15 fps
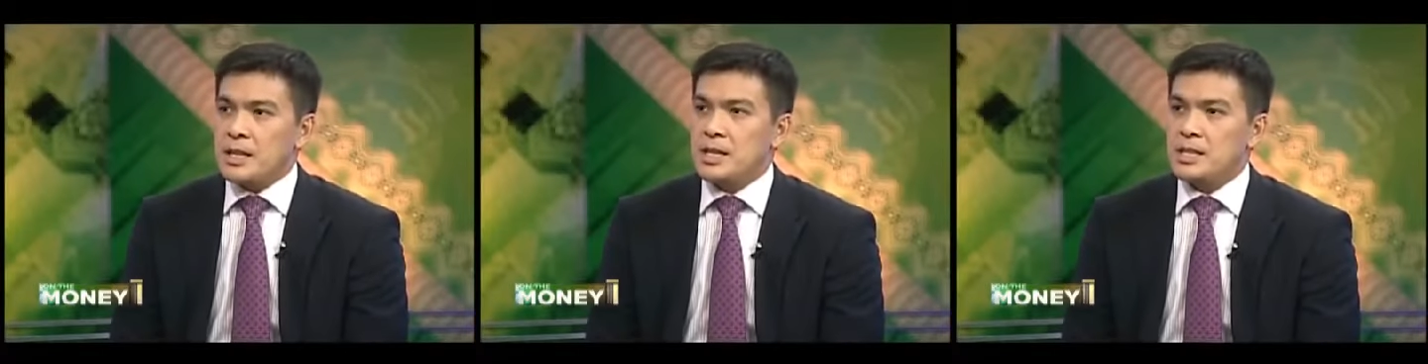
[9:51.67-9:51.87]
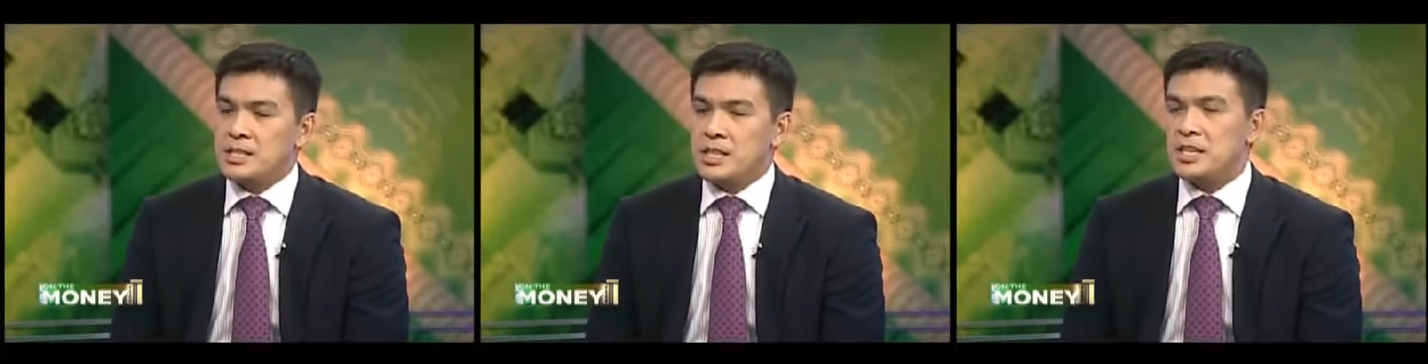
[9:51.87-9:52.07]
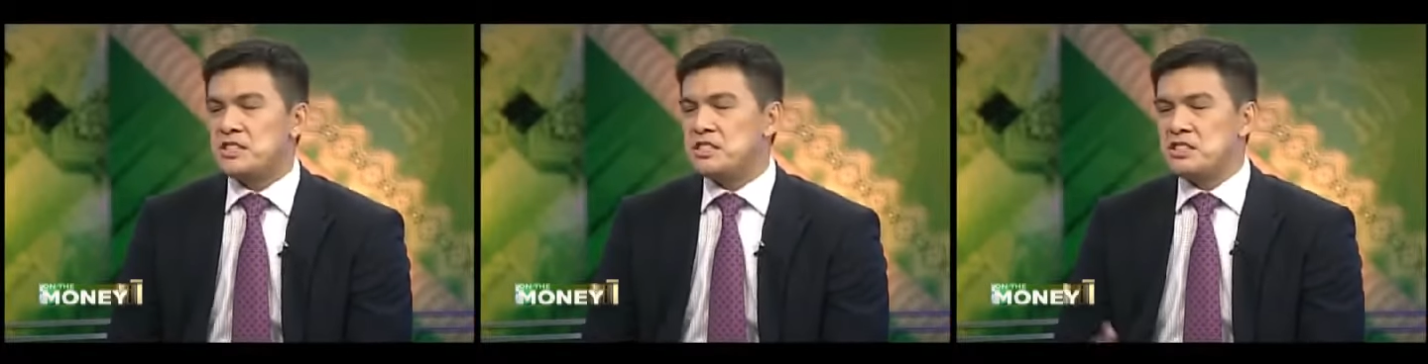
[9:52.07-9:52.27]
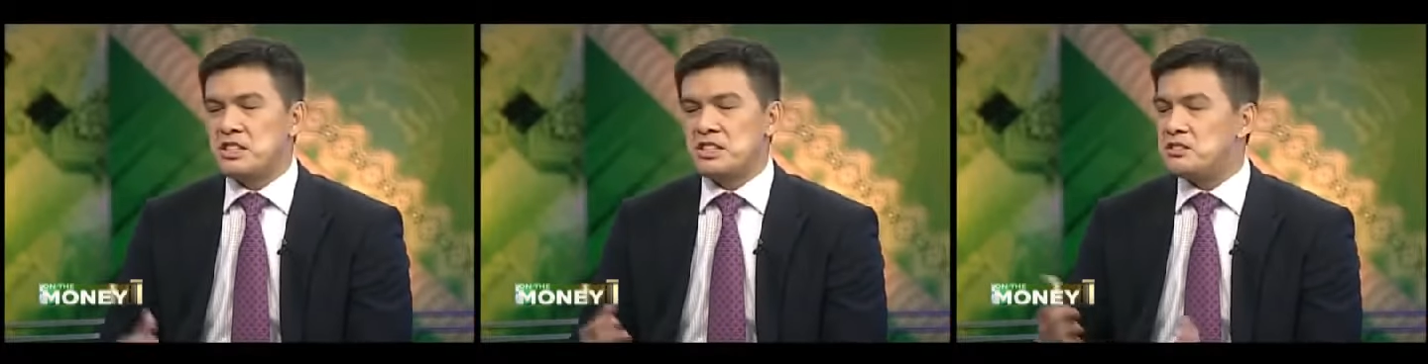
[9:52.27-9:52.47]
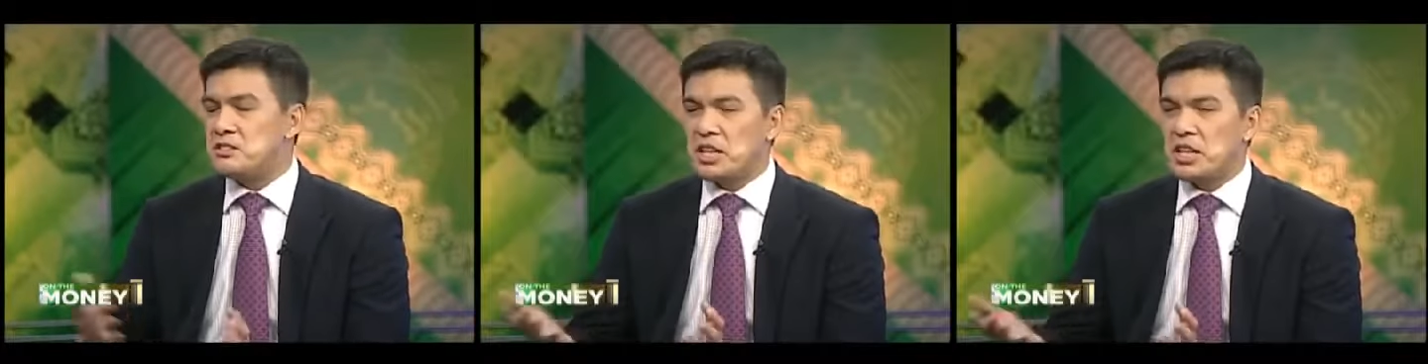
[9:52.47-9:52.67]
It's
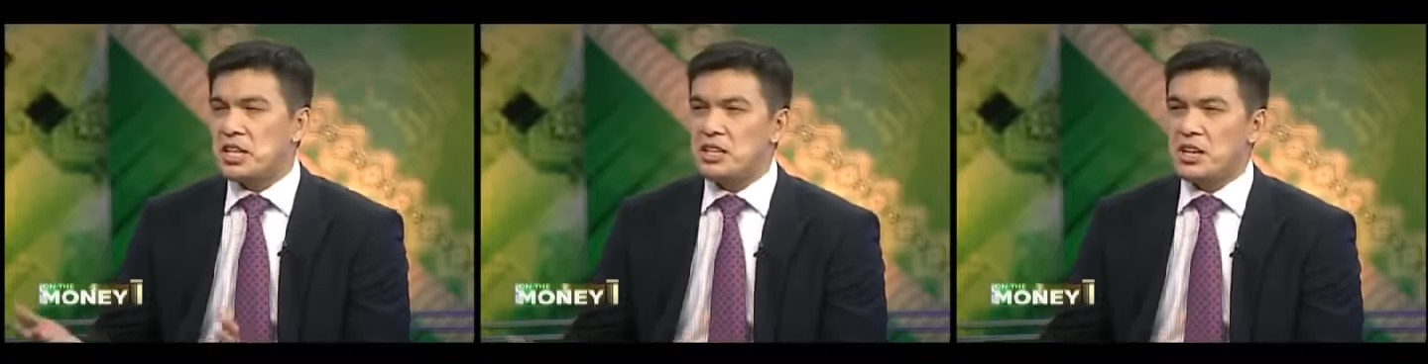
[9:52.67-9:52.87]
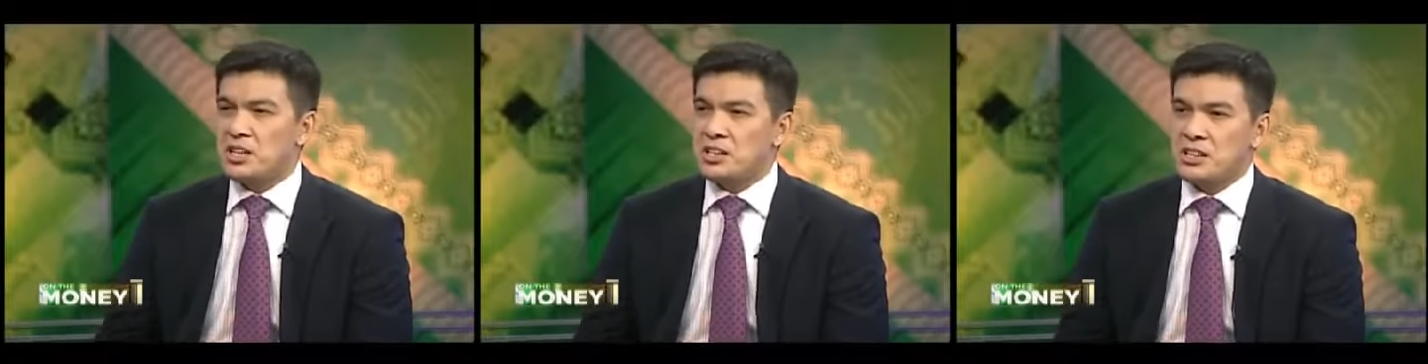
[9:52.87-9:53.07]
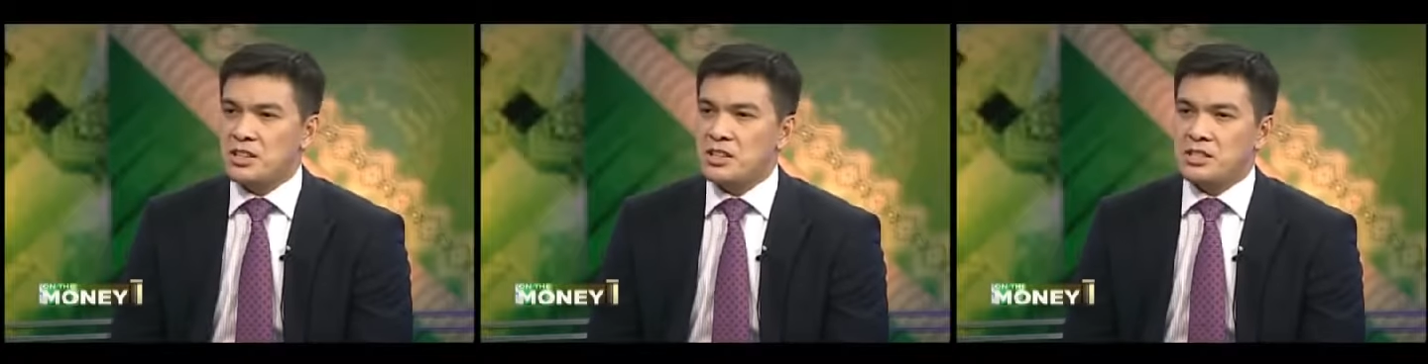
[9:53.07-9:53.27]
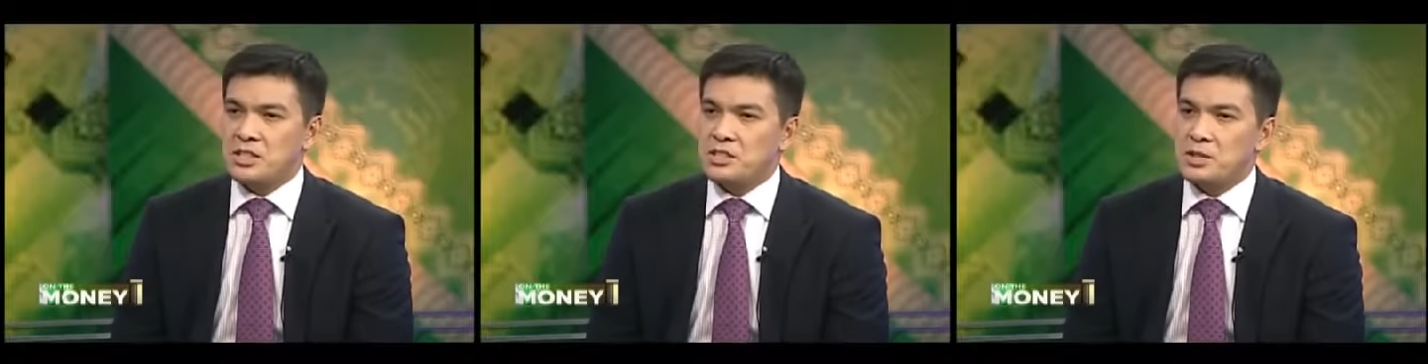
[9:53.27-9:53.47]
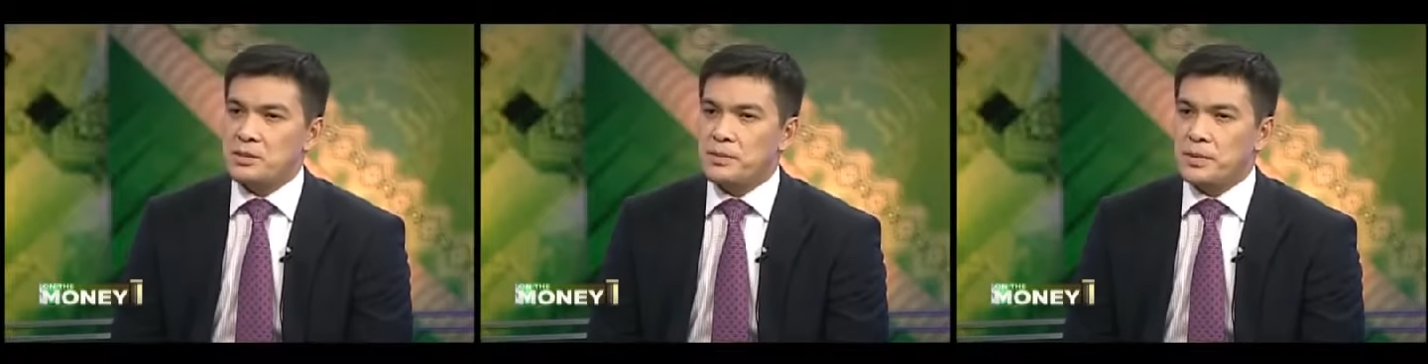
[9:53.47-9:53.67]
really not a
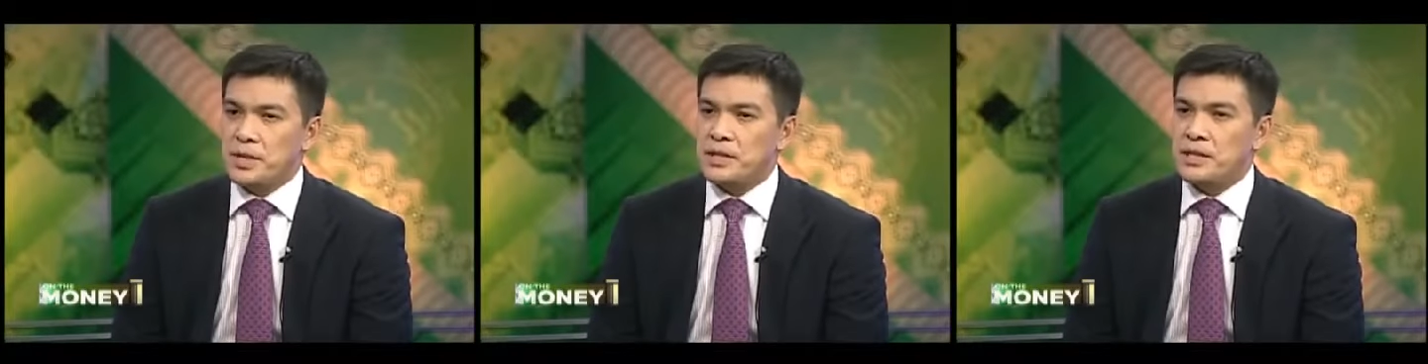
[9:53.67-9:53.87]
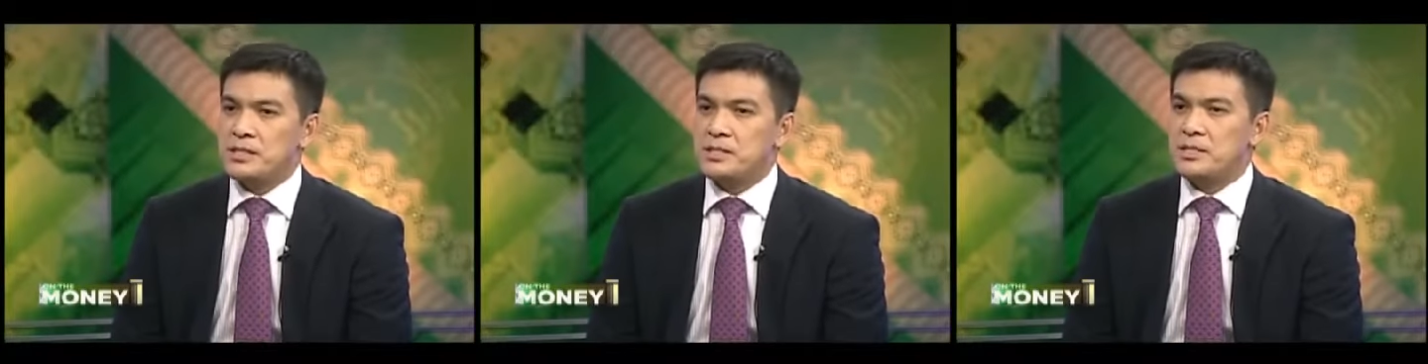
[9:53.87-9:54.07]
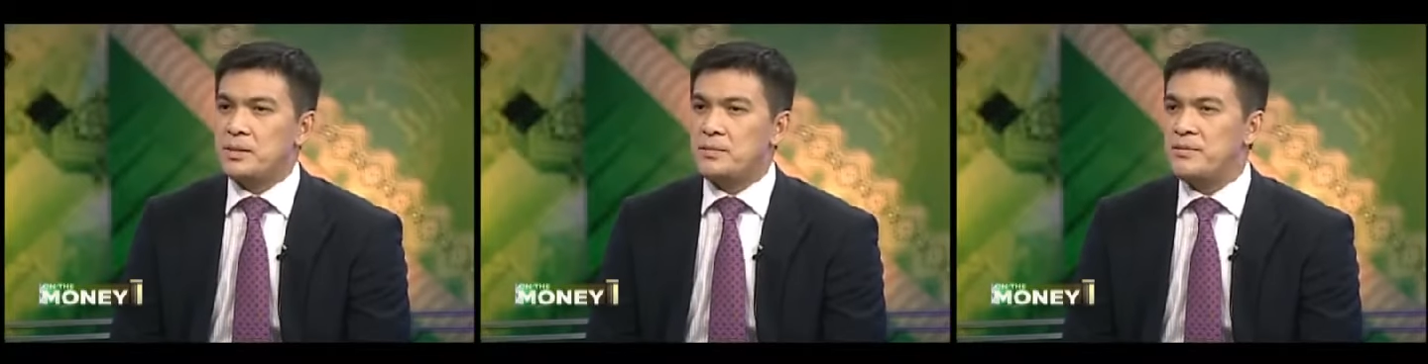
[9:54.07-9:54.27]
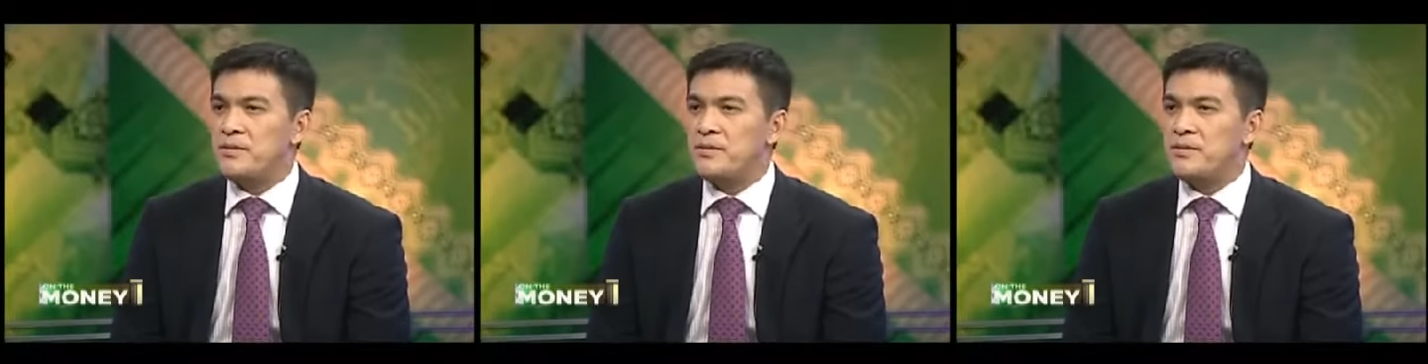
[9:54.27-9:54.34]
decision point, and some